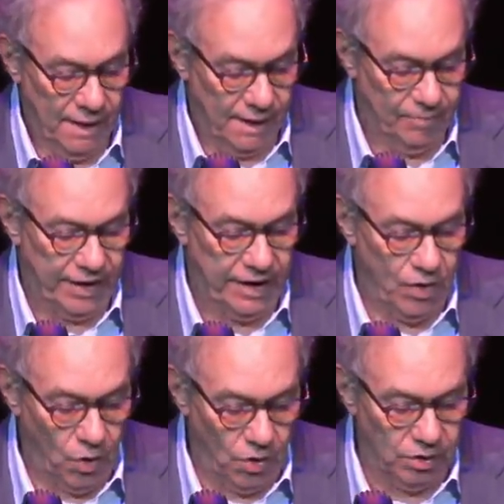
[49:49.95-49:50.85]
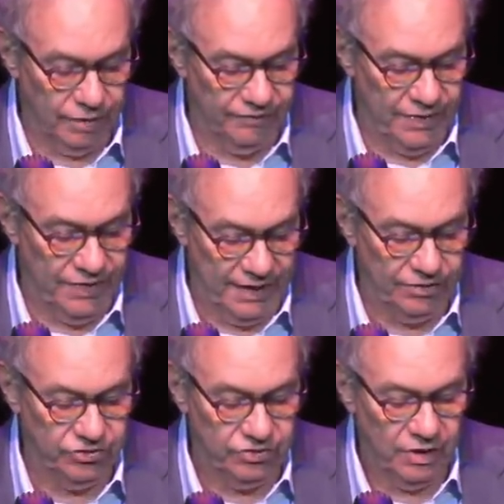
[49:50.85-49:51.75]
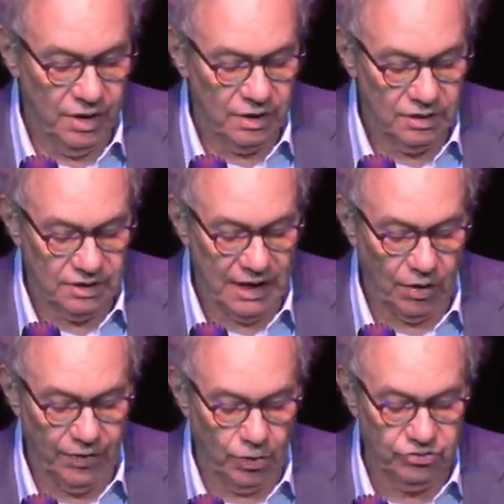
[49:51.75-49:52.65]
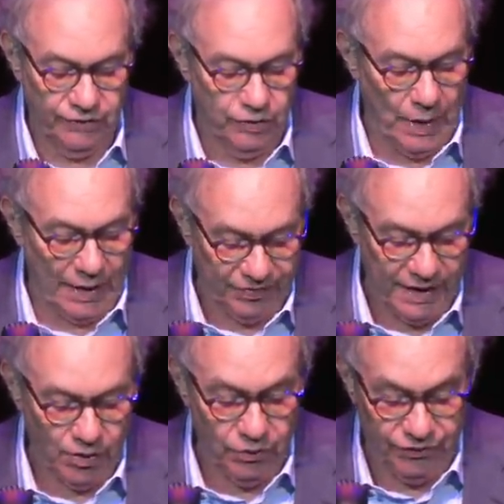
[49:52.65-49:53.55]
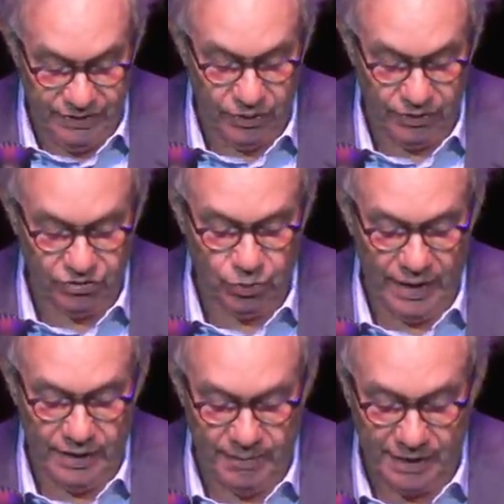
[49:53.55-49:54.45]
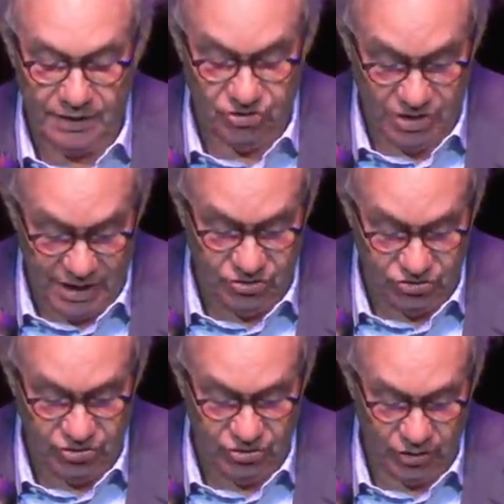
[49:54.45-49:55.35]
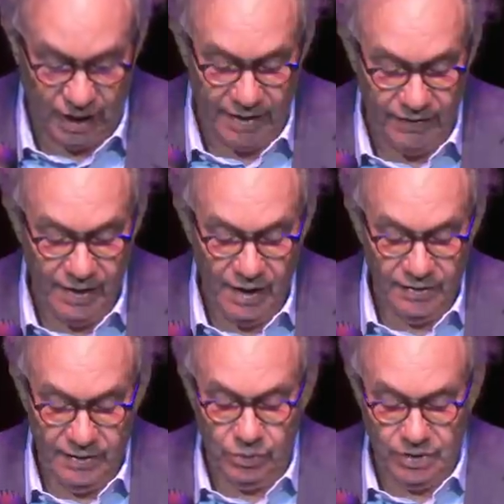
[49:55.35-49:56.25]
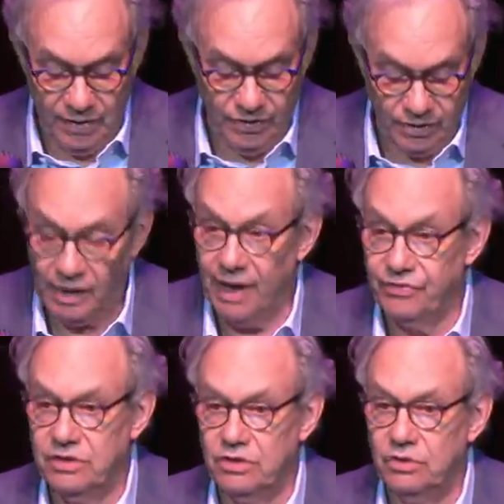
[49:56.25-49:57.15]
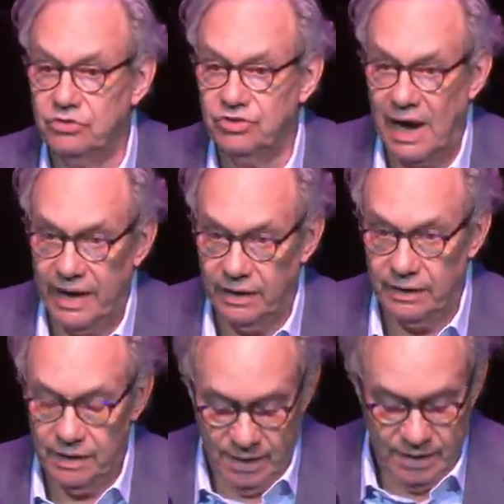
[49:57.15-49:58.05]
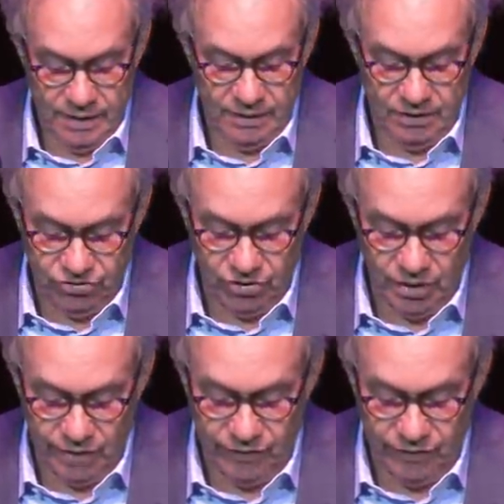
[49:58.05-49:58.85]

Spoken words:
I'm writing all of this to tell those of you out there who feel this way to make the changes in your life that will give you the life that you desire and deserve.